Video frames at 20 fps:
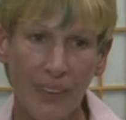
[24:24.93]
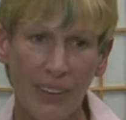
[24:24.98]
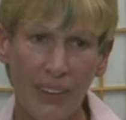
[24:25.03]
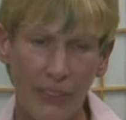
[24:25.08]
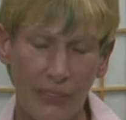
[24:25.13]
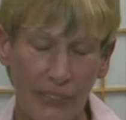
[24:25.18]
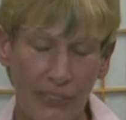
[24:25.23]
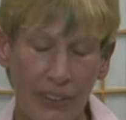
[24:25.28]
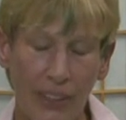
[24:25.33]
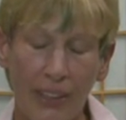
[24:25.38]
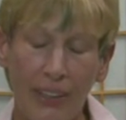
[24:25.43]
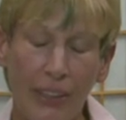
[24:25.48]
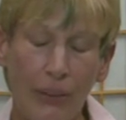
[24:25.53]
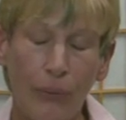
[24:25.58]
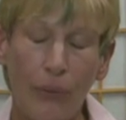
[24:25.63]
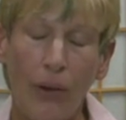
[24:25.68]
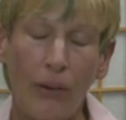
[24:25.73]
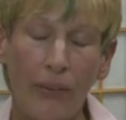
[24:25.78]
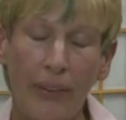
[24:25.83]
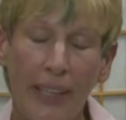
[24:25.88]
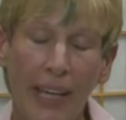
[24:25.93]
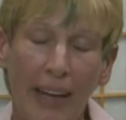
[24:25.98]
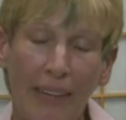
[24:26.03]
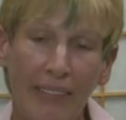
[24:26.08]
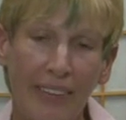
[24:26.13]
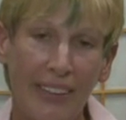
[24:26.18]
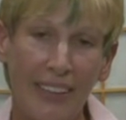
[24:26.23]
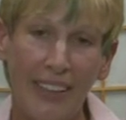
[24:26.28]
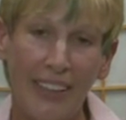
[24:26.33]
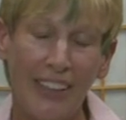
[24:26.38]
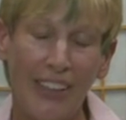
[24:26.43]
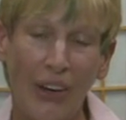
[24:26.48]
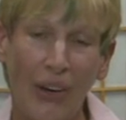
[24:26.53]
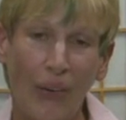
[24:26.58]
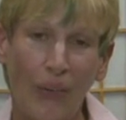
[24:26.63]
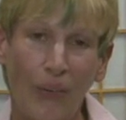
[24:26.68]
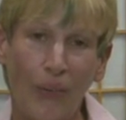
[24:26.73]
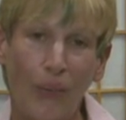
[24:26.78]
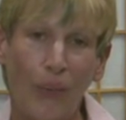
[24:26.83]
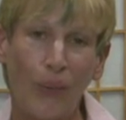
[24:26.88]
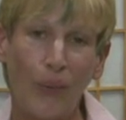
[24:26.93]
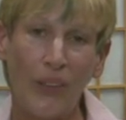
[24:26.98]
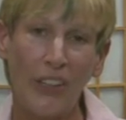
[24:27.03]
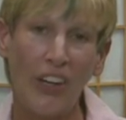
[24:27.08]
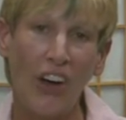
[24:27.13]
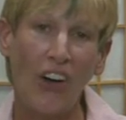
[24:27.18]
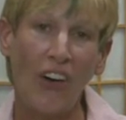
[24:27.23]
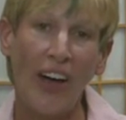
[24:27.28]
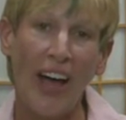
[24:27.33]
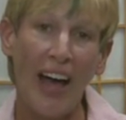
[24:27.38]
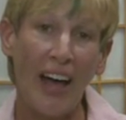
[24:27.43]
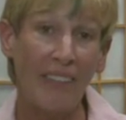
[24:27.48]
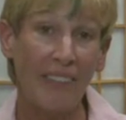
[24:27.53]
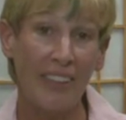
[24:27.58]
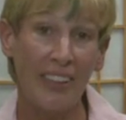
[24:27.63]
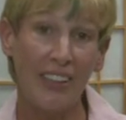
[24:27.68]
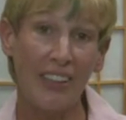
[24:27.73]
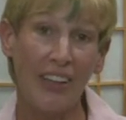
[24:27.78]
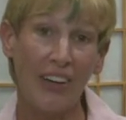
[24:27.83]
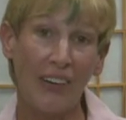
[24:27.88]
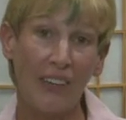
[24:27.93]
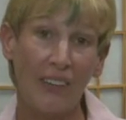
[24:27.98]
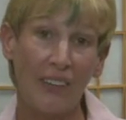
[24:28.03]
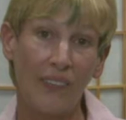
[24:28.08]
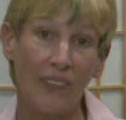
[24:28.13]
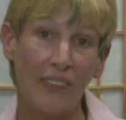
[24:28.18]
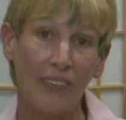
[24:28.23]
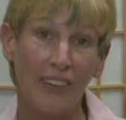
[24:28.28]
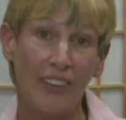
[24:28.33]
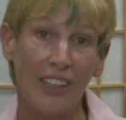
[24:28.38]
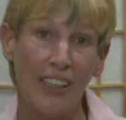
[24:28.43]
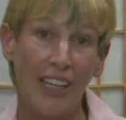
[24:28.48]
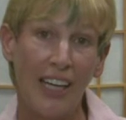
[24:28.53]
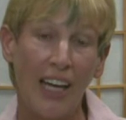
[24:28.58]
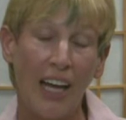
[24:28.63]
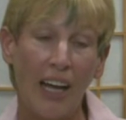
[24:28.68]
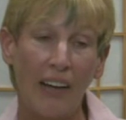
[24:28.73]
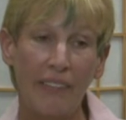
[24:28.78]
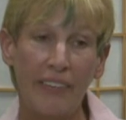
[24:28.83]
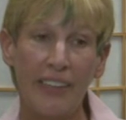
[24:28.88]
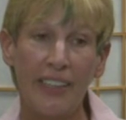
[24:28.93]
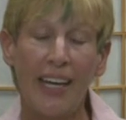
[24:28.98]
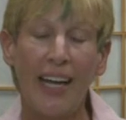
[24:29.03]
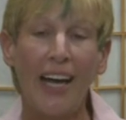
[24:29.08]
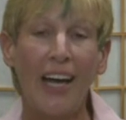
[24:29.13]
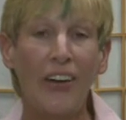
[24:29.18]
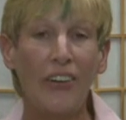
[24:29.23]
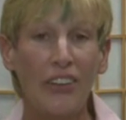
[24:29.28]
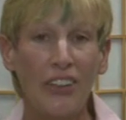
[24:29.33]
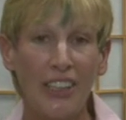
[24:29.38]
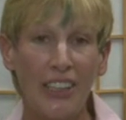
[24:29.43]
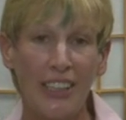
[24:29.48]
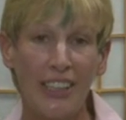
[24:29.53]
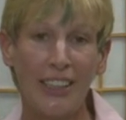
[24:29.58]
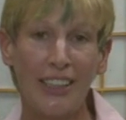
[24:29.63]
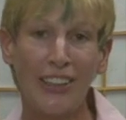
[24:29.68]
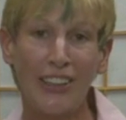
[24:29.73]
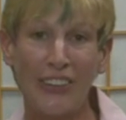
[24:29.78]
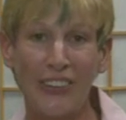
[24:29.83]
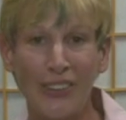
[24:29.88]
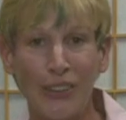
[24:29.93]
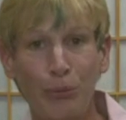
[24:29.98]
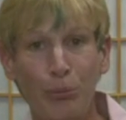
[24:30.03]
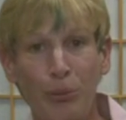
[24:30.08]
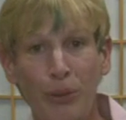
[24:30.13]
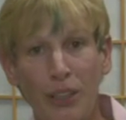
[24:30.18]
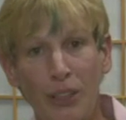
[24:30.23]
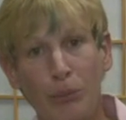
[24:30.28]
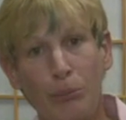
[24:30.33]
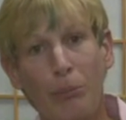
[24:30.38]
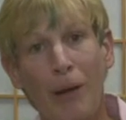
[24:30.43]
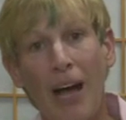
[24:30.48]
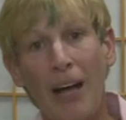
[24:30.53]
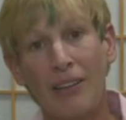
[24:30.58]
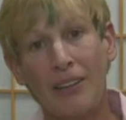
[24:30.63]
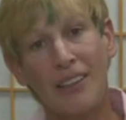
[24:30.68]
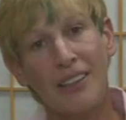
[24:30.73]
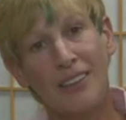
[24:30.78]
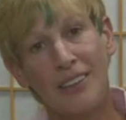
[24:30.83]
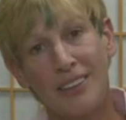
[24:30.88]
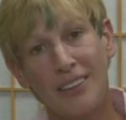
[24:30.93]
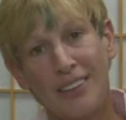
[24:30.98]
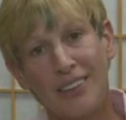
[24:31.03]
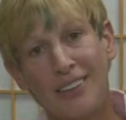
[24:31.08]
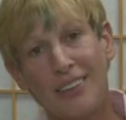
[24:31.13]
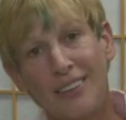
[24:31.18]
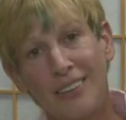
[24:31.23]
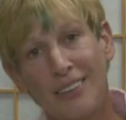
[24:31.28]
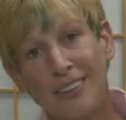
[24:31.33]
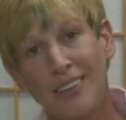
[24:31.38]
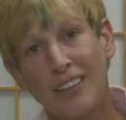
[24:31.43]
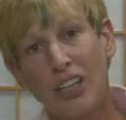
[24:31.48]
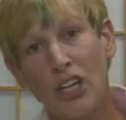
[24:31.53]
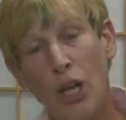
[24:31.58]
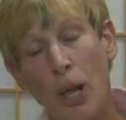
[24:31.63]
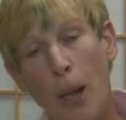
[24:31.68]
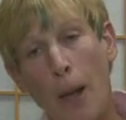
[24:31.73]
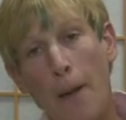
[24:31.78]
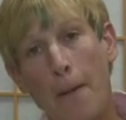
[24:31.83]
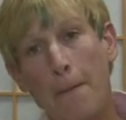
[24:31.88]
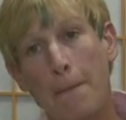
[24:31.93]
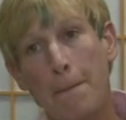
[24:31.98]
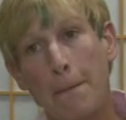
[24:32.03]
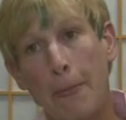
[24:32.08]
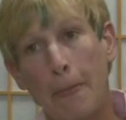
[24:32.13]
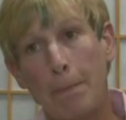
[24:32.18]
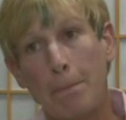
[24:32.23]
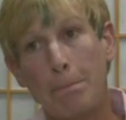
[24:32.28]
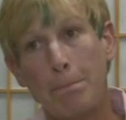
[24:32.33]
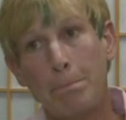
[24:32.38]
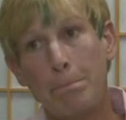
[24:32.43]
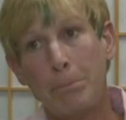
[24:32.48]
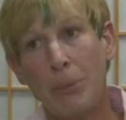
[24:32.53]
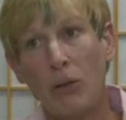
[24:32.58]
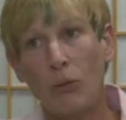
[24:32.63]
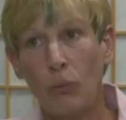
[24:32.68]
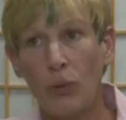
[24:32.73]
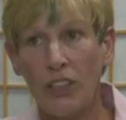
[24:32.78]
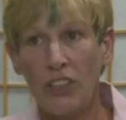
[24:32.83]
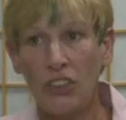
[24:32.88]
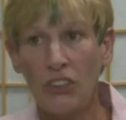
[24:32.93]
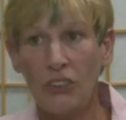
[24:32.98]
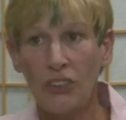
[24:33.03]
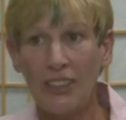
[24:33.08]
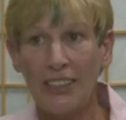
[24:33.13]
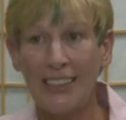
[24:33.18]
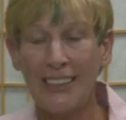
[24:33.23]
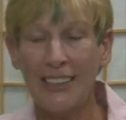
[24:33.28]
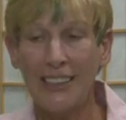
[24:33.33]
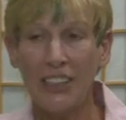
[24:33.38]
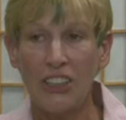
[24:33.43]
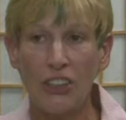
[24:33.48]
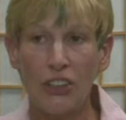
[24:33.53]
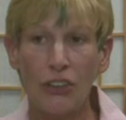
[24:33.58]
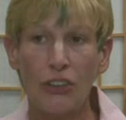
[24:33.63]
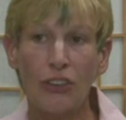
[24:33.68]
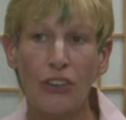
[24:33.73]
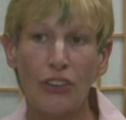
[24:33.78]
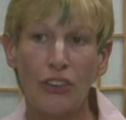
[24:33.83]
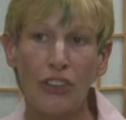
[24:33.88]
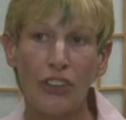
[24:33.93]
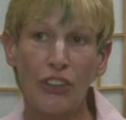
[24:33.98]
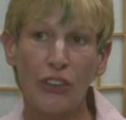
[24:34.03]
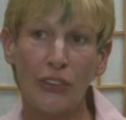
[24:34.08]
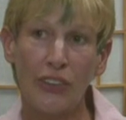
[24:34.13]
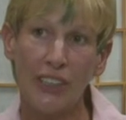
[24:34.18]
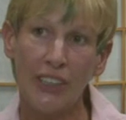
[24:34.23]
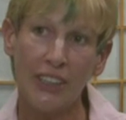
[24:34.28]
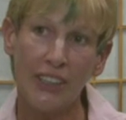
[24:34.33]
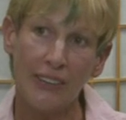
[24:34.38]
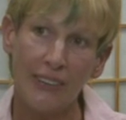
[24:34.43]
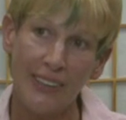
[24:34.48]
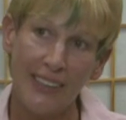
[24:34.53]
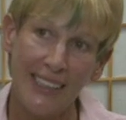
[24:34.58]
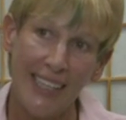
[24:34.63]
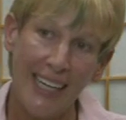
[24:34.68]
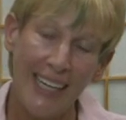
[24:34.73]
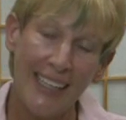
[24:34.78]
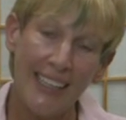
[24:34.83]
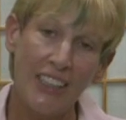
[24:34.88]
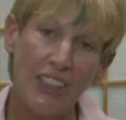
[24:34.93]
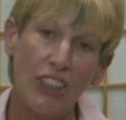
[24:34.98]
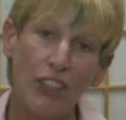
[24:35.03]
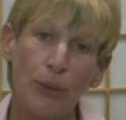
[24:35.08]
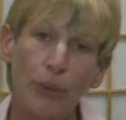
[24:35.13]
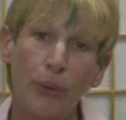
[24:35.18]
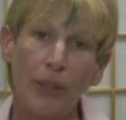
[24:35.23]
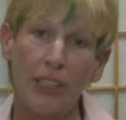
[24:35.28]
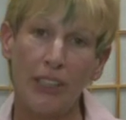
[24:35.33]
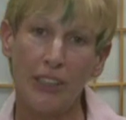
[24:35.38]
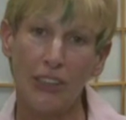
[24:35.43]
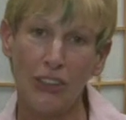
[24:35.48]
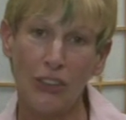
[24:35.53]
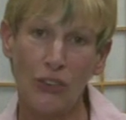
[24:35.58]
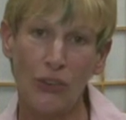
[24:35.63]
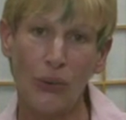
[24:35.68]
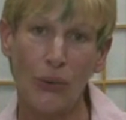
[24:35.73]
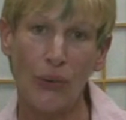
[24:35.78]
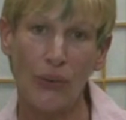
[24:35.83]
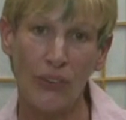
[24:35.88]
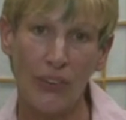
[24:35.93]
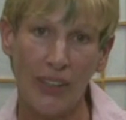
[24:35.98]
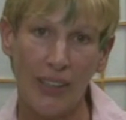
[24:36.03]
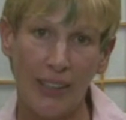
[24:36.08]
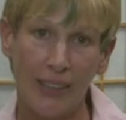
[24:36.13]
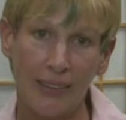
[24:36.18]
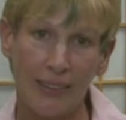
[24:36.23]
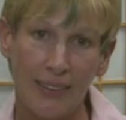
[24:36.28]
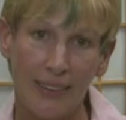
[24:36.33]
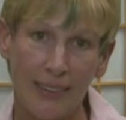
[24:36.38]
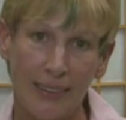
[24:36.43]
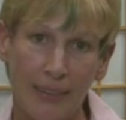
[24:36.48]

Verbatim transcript: There's nothing wrong with having ego. We all have ego. Having a healthy ego is being balanced. But when you're insecure, your ego tends to want to control things.